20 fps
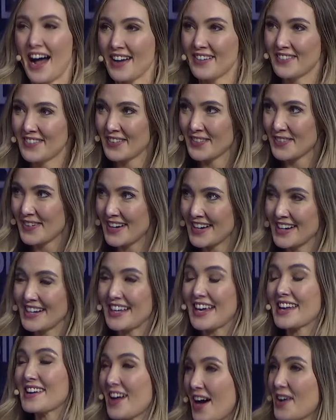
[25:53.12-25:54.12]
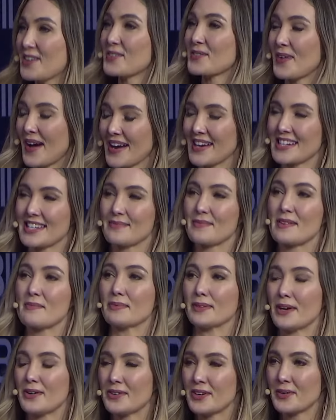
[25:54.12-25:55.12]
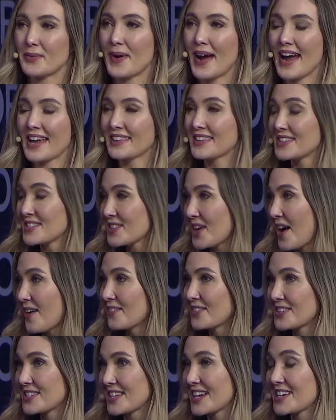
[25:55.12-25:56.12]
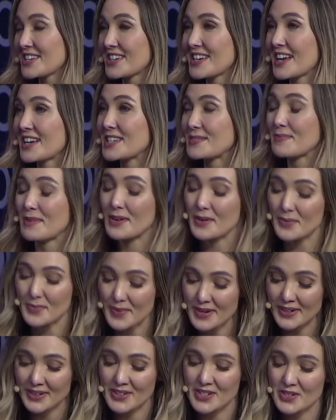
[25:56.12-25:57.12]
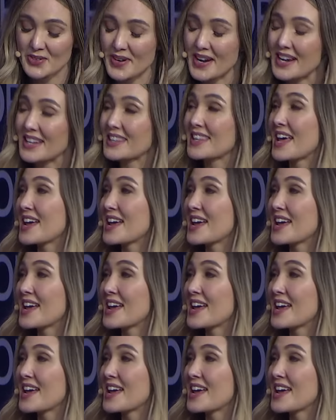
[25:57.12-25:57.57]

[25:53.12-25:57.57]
I, for one, cannot wait to be blown away. This conversation has been a real treat.